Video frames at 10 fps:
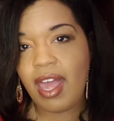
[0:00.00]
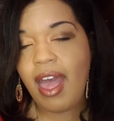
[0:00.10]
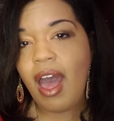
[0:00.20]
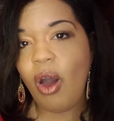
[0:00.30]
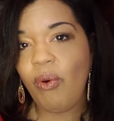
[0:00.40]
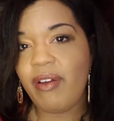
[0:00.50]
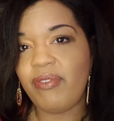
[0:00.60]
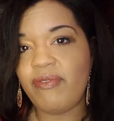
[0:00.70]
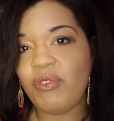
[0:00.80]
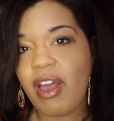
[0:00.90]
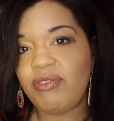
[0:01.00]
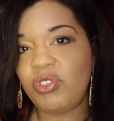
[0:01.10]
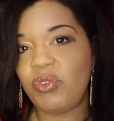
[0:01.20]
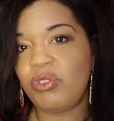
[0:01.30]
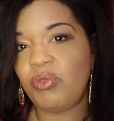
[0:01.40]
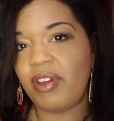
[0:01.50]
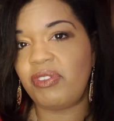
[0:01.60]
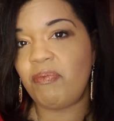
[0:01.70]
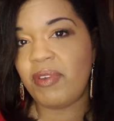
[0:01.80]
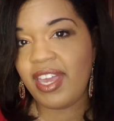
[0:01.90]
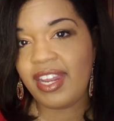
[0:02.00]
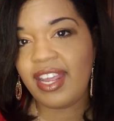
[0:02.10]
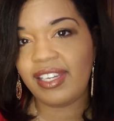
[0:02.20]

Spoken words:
However, if you have students who are at the beginning